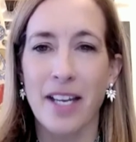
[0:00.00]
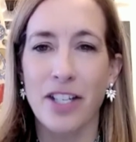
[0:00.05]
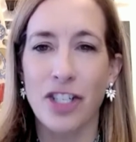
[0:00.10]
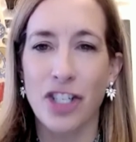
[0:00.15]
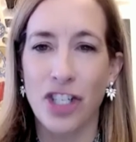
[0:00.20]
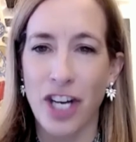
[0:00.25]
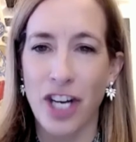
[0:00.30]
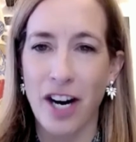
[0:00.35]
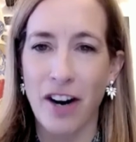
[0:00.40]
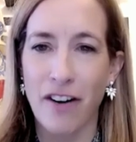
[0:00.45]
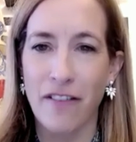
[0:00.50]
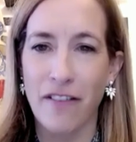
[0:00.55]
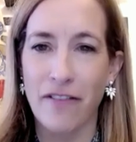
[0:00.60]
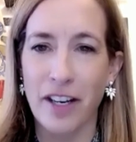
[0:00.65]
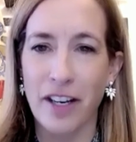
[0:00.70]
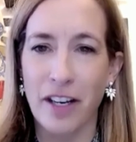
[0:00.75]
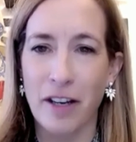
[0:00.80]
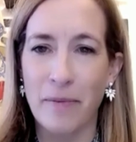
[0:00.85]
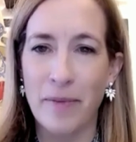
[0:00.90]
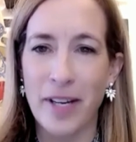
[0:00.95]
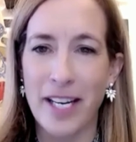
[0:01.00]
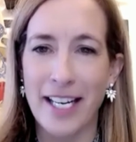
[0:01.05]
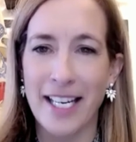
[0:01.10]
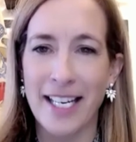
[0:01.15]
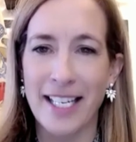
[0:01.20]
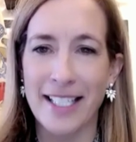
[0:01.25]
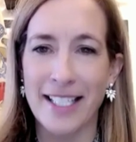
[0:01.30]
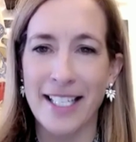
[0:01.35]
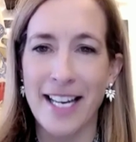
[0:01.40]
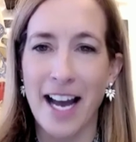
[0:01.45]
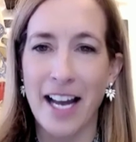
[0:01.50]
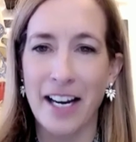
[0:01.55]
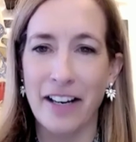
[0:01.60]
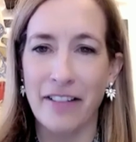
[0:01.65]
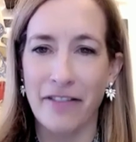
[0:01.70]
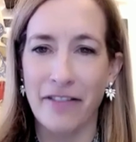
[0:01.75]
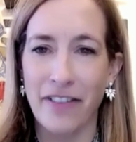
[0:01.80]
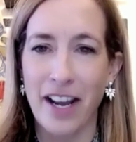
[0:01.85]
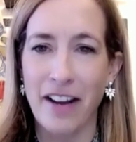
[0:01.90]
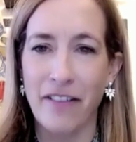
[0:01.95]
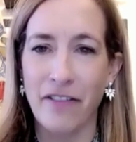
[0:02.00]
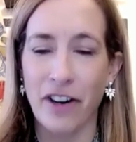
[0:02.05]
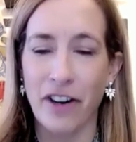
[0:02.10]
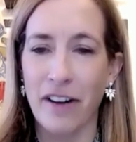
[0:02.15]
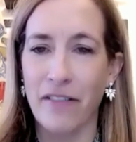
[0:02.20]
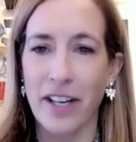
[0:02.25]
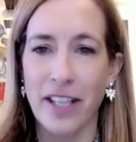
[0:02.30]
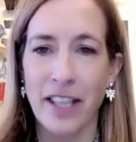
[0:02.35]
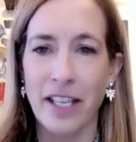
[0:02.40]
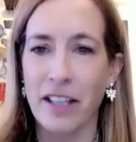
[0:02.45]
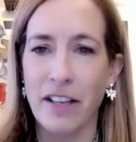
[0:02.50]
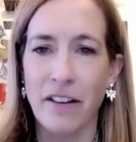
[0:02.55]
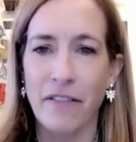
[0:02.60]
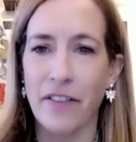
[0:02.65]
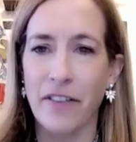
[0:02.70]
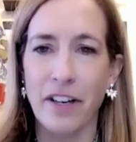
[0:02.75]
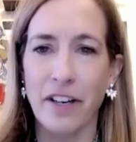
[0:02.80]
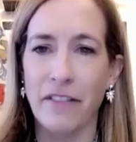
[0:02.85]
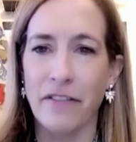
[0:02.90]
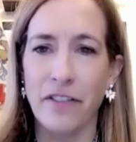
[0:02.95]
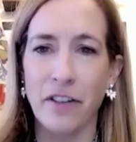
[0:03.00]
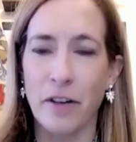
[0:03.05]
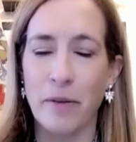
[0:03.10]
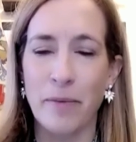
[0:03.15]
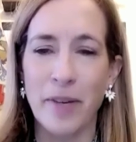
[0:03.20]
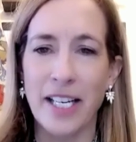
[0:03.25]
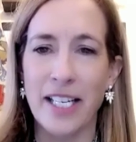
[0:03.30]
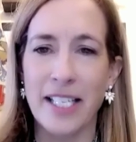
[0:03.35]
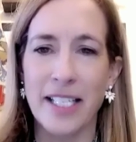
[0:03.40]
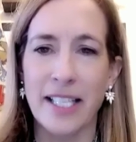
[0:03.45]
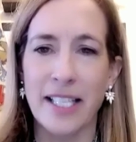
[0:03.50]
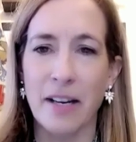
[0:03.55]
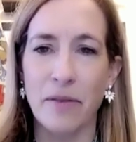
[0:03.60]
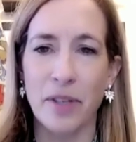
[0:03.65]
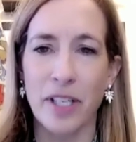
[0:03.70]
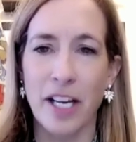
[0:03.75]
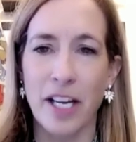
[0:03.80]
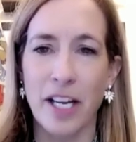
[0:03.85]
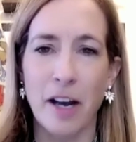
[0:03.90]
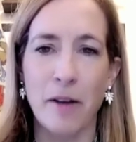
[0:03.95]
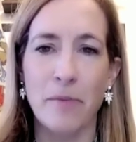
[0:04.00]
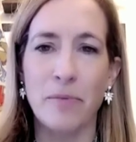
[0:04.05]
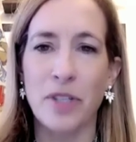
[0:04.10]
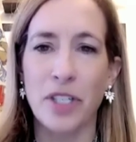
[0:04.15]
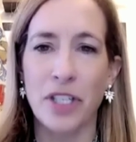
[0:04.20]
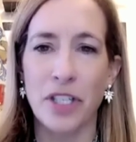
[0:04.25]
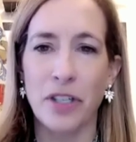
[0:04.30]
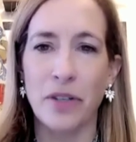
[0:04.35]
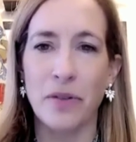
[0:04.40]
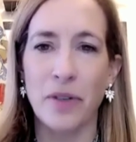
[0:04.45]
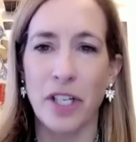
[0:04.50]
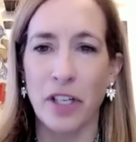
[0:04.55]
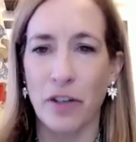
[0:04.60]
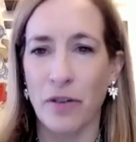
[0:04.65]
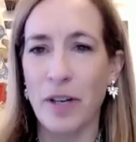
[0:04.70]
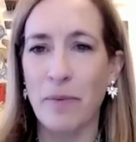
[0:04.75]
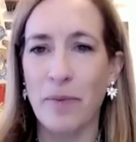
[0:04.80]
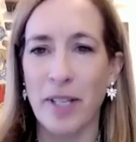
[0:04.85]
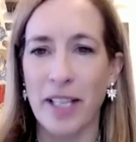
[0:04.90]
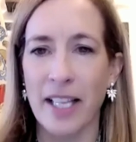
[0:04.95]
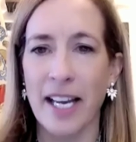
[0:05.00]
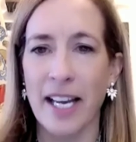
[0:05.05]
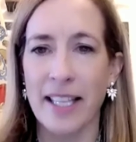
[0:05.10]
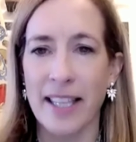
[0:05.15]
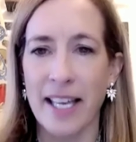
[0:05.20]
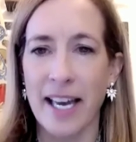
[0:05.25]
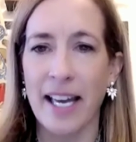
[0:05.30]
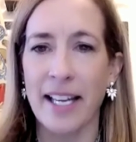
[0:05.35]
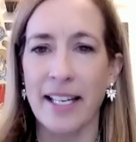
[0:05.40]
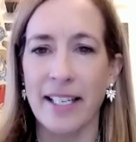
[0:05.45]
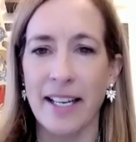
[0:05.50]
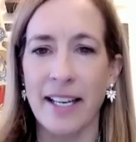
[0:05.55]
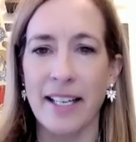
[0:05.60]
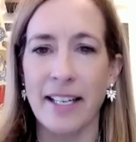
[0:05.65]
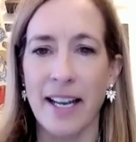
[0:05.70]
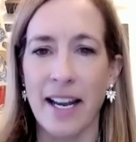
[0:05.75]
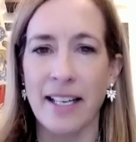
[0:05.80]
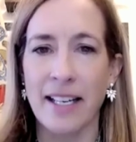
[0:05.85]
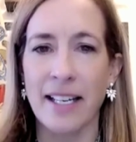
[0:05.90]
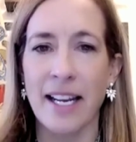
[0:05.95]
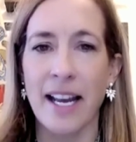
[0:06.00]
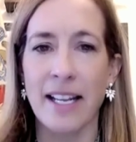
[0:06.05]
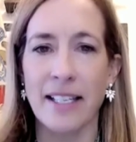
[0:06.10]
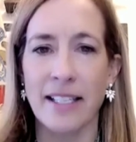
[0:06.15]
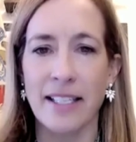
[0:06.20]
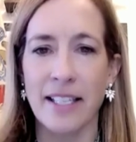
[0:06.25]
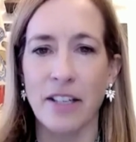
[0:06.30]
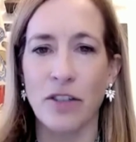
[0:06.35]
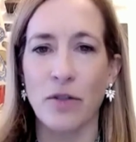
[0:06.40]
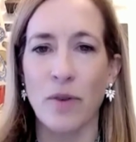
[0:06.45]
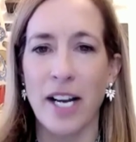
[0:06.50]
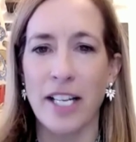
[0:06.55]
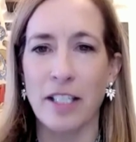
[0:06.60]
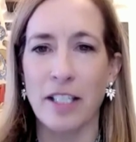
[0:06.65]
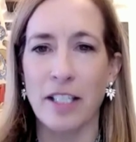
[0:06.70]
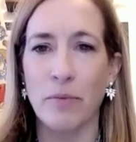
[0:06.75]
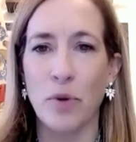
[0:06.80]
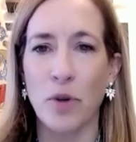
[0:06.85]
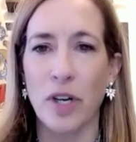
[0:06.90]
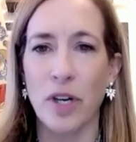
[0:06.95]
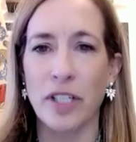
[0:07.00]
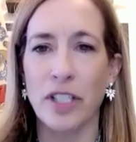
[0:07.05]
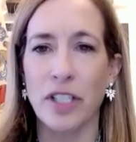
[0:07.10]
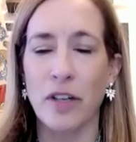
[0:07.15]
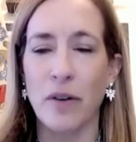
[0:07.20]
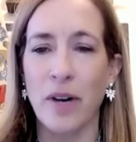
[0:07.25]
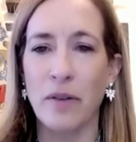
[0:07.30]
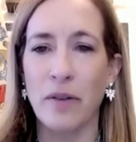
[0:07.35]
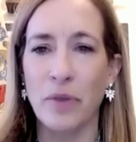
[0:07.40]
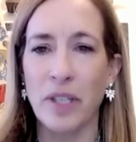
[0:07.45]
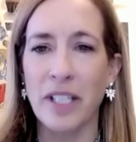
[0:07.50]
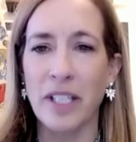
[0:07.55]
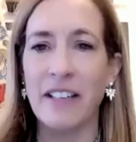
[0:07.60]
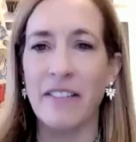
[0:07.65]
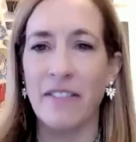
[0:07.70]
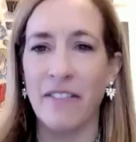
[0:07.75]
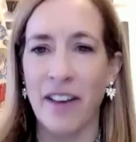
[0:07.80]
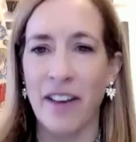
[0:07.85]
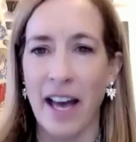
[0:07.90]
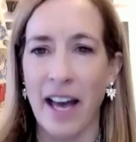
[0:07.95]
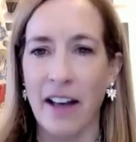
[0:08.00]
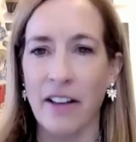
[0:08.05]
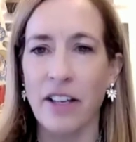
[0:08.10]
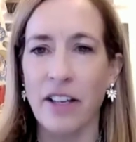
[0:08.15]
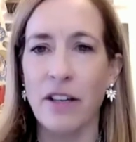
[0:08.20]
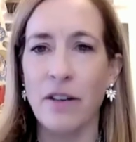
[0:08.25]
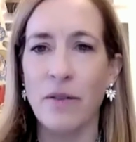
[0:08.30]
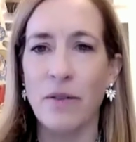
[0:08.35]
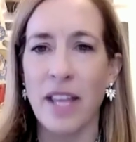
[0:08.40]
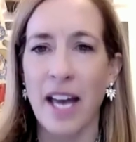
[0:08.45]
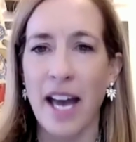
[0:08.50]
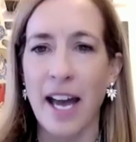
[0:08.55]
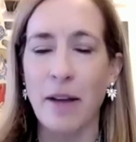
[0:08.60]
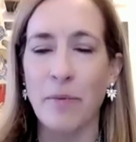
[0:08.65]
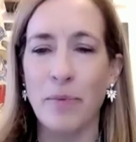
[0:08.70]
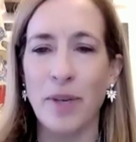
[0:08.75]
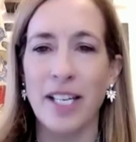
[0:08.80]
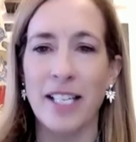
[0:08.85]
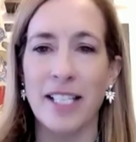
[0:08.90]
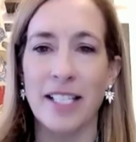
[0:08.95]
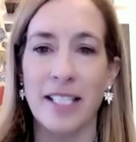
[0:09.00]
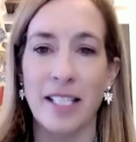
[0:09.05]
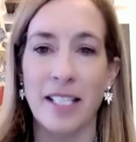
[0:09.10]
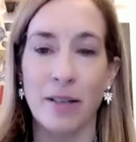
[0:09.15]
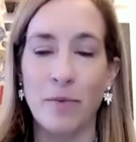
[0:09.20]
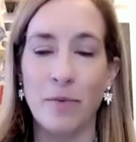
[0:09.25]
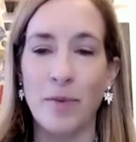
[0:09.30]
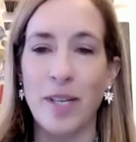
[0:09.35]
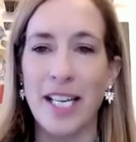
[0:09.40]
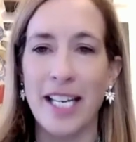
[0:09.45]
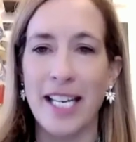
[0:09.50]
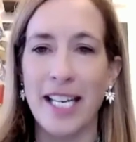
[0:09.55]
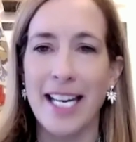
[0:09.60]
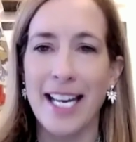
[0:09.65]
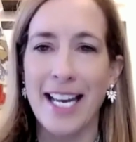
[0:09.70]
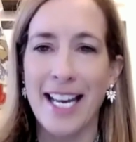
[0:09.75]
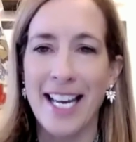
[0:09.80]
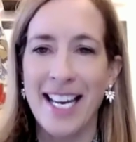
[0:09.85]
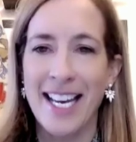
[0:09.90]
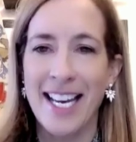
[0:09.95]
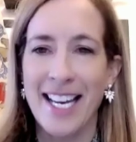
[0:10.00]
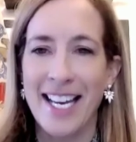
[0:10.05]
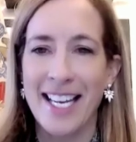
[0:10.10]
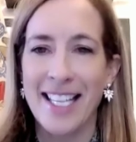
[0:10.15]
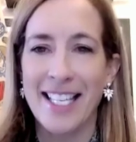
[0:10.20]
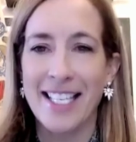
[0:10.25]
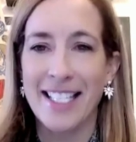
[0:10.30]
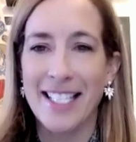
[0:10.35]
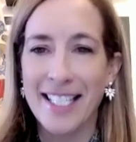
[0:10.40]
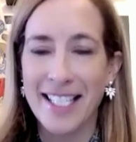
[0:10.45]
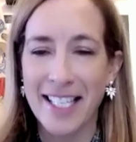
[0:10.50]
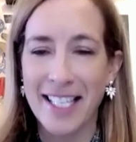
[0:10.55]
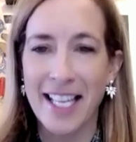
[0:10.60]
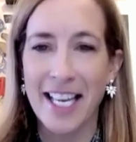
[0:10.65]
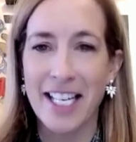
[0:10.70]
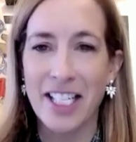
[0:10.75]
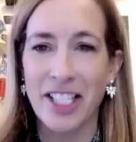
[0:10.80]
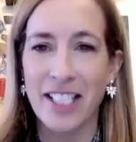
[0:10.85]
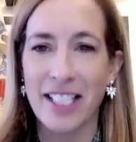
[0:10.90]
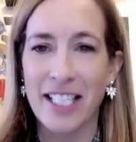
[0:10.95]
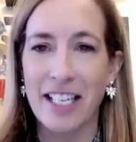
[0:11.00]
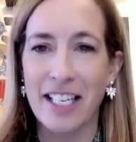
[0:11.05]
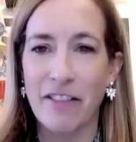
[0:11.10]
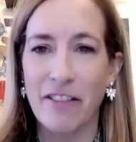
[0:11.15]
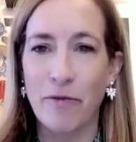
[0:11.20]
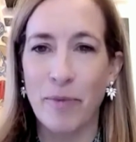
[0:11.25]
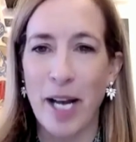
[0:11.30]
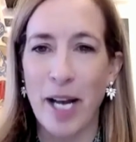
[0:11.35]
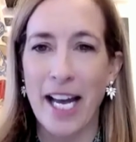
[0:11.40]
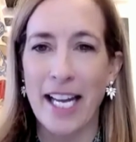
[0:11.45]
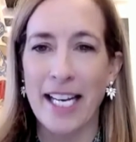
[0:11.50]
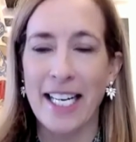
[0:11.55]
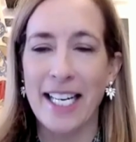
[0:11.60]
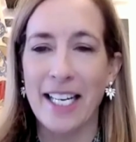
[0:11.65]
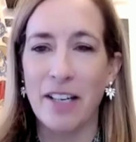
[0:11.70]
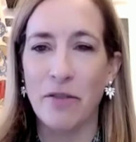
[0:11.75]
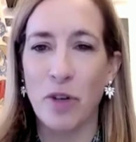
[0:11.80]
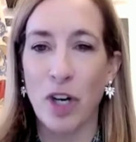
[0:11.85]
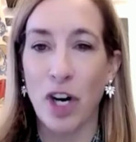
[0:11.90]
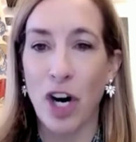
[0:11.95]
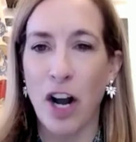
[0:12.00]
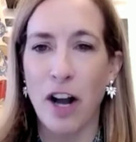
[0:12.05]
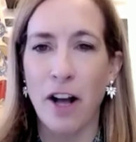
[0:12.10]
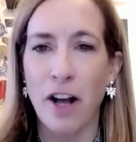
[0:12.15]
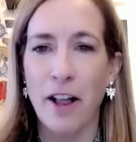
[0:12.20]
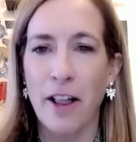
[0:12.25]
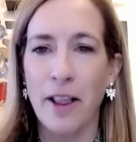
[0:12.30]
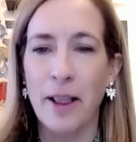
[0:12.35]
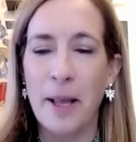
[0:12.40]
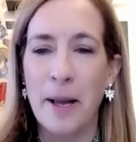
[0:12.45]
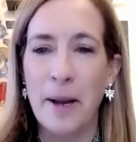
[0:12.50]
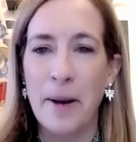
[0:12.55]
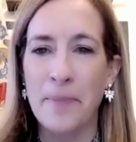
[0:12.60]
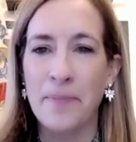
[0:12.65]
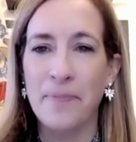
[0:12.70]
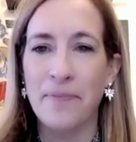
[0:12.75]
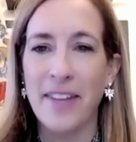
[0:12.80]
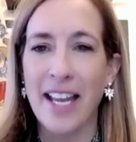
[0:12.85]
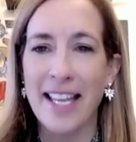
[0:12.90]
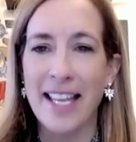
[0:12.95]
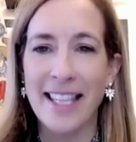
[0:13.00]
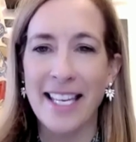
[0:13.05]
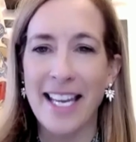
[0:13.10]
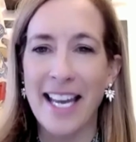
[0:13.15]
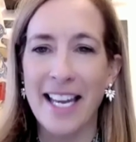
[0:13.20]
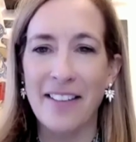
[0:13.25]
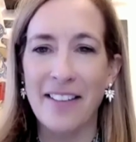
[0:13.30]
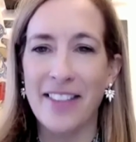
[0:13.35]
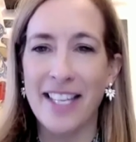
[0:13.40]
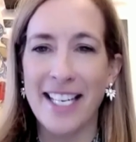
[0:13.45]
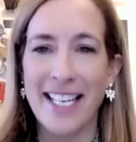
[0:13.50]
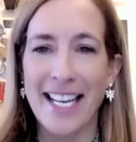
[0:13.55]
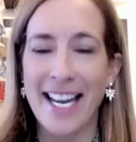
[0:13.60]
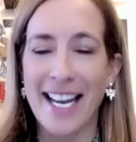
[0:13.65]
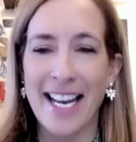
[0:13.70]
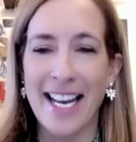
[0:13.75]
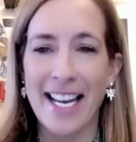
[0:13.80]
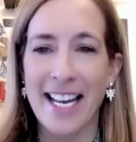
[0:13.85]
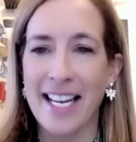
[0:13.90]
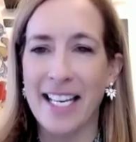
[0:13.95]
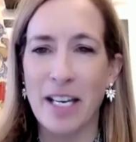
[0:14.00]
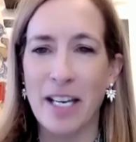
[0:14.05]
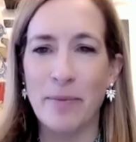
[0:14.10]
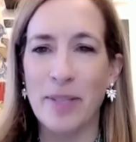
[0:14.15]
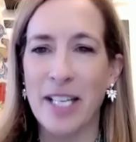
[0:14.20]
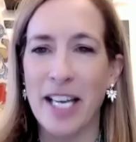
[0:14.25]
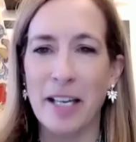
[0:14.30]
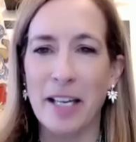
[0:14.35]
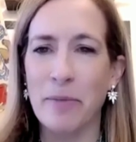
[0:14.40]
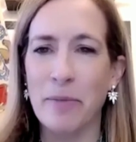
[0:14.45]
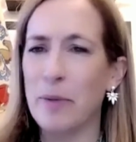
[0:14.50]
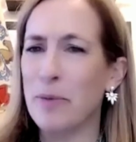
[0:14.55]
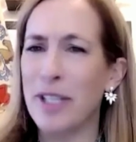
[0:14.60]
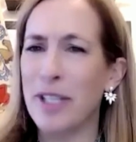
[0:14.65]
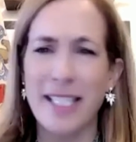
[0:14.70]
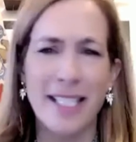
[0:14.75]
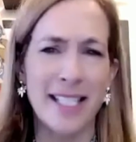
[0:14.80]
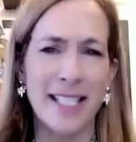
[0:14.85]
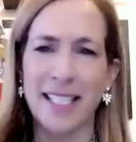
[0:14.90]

chair of the committee is not in favor of, I think there are very few committees that would come to an agreement like that and get such wide support. So I really value that, because to me, this is a legislative body. We're all, at the end of the day, I keep telling people this